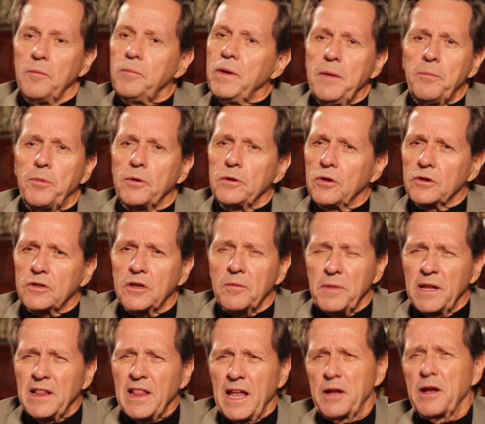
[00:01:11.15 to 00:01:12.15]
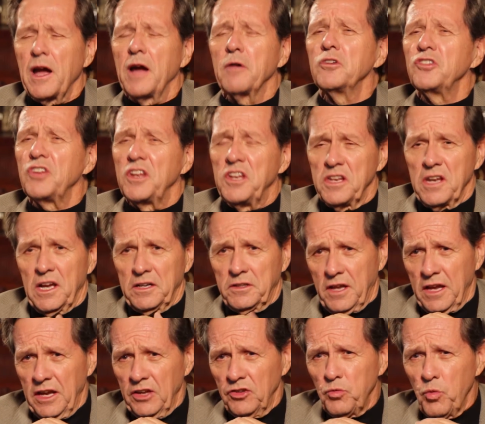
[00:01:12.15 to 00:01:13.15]
people looked at me like I was a
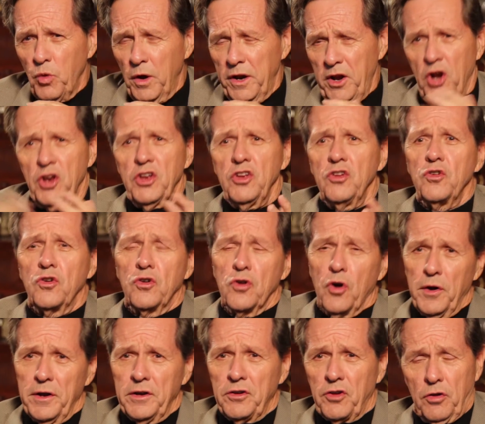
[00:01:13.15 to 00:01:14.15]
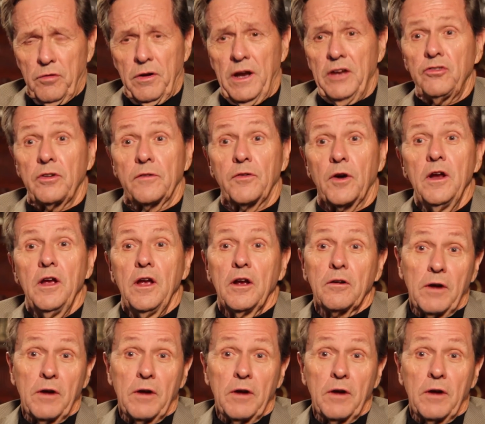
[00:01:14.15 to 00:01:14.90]
nutcase. What are you going to Chrysler for?